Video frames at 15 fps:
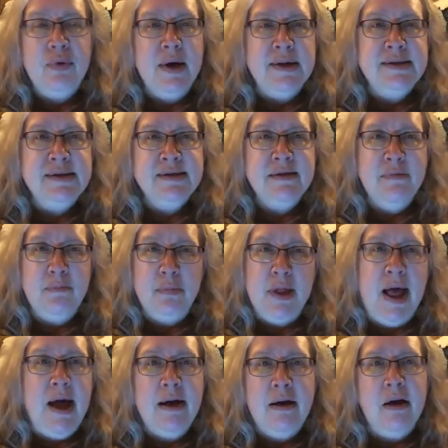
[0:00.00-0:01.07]
The bluer
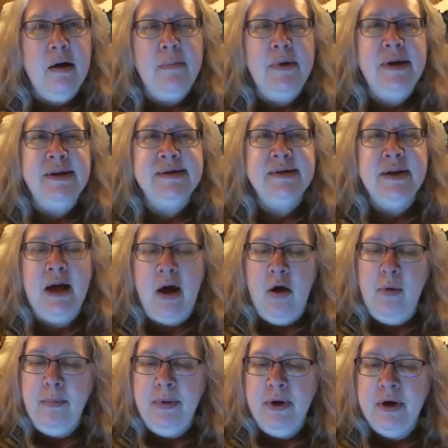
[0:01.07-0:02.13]
the flame, the
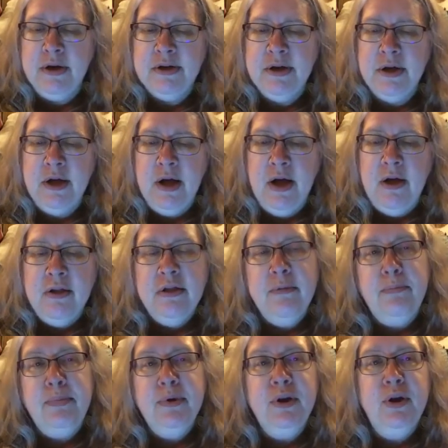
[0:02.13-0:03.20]
cleaner
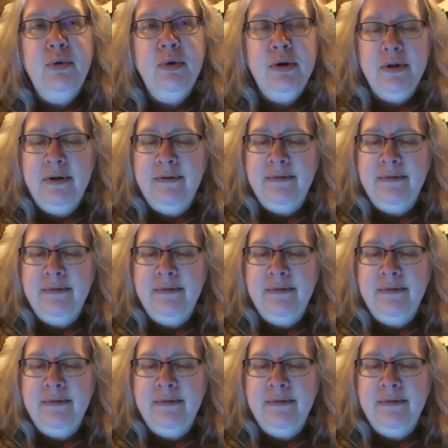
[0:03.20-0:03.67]
burning it is.